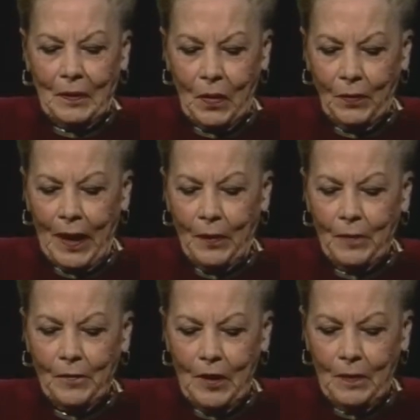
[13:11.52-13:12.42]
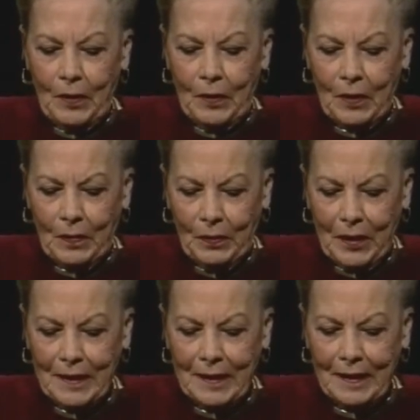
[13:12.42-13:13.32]
No, I worked for the American
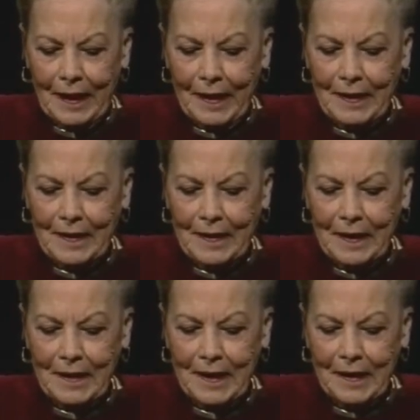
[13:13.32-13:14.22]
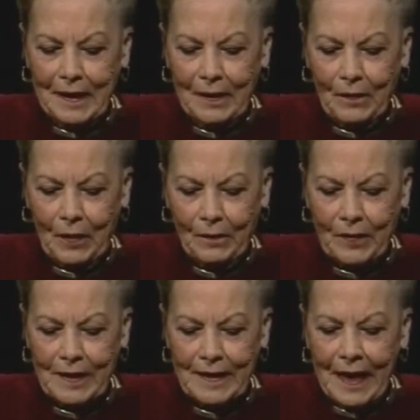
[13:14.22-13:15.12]
President Lines in the executive
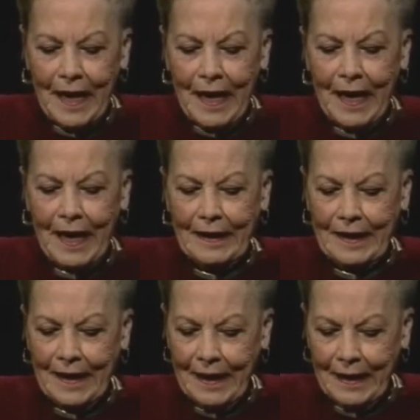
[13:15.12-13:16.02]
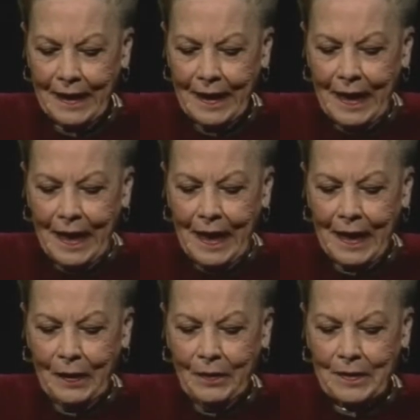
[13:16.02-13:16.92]
office, and then
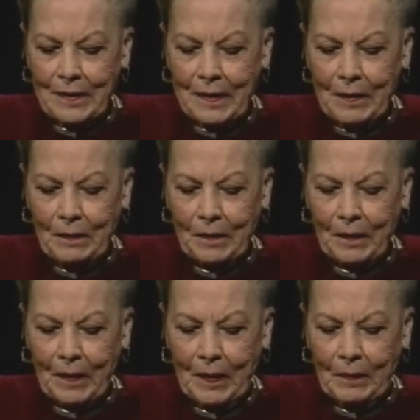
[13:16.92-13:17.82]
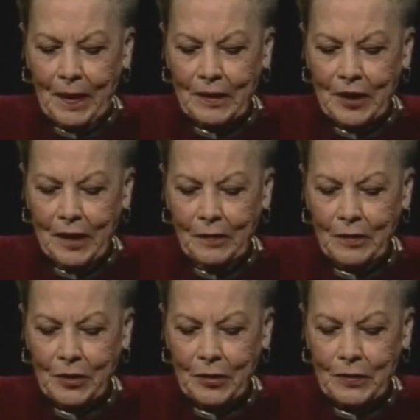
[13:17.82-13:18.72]
I was, um, by General
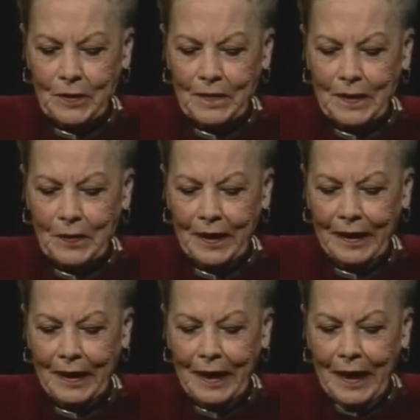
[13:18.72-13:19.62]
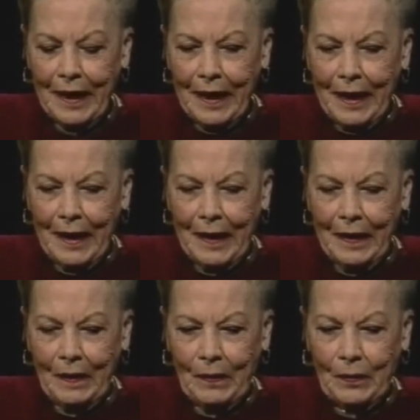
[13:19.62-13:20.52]
Joseph Swing,
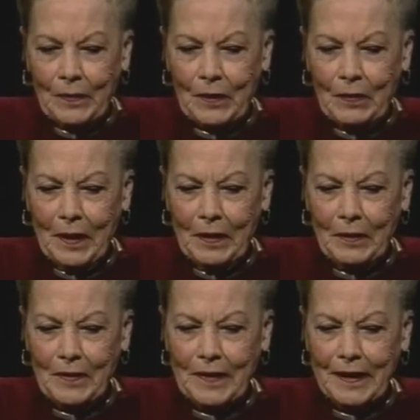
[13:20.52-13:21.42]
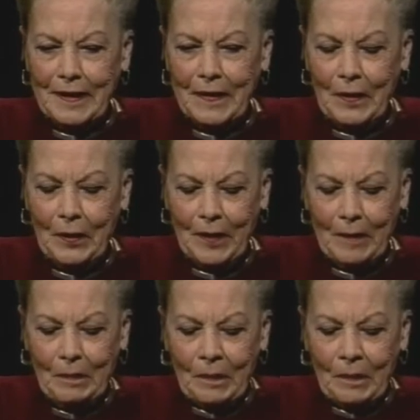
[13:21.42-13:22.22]
uh, who was commander of Sixth Army,